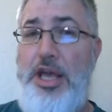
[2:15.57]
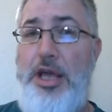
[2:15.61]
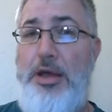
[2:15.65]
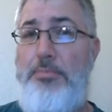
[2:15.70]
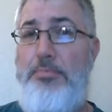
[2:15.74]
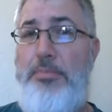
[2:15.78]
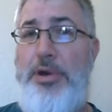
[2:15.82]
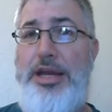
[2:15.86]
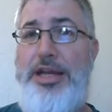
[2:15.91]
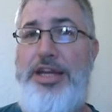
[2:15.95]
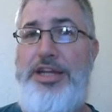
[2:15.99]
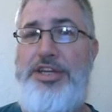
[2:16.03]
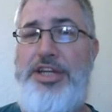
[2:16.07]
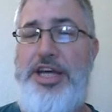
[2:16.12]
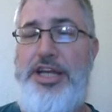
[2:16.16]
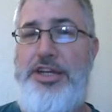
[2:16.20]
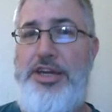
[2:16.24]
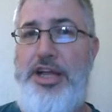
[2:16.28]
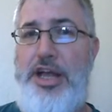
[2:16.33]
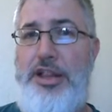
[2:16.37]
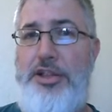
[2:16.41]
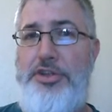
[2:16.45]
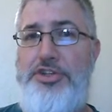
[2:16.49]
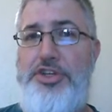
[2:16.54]
mining
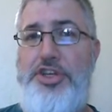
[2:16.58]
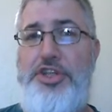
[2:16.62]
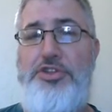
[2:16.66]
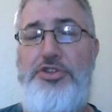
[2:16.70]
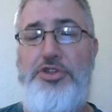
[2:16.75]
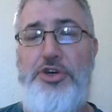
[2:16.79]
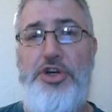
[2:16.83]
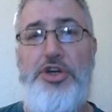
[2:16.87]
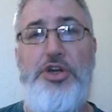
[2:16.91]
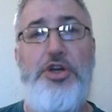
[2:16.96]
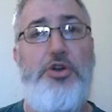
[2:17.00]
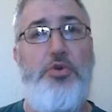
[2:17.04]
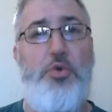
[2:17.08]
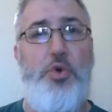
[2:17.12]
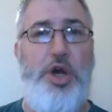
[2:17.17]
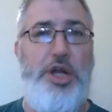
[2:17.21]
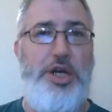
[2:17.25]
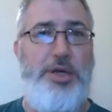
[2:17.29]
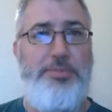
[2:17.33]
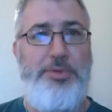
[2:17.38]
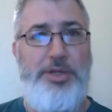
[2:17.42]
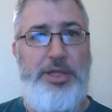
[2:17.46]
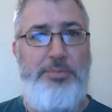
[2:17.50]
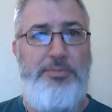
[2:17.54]
technology took a
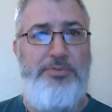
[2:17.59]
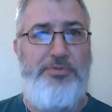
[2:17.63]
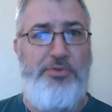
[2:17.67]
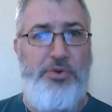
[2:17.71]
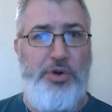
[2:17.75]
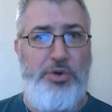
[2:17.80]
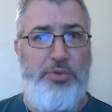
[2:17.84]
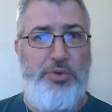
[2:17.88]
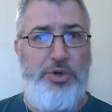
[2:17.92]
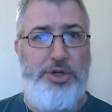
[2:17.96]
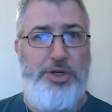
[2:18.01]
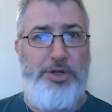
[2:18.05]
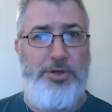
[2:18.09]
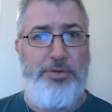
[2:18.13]
quantum leap forward.